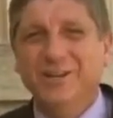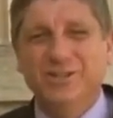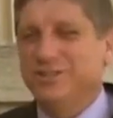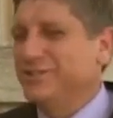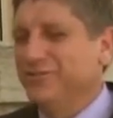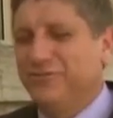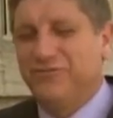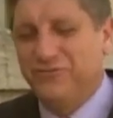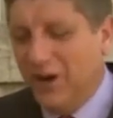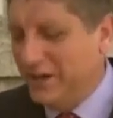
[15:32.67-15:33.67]
Just
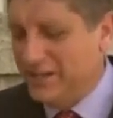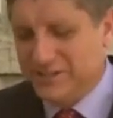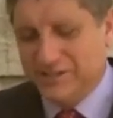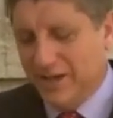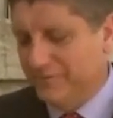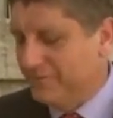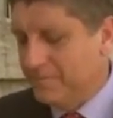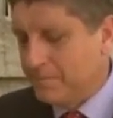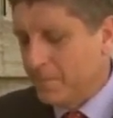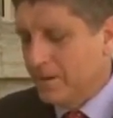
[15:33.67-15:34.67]
funny stuff
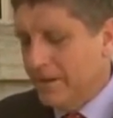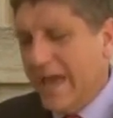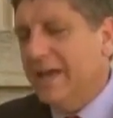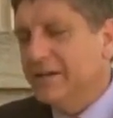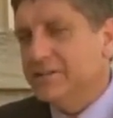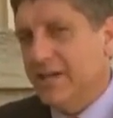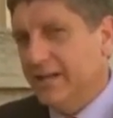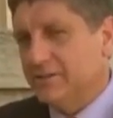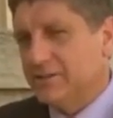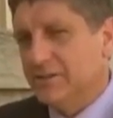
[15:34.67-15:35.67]
and
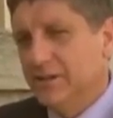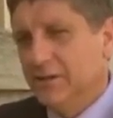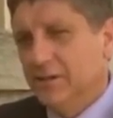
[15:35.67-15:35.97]
intense.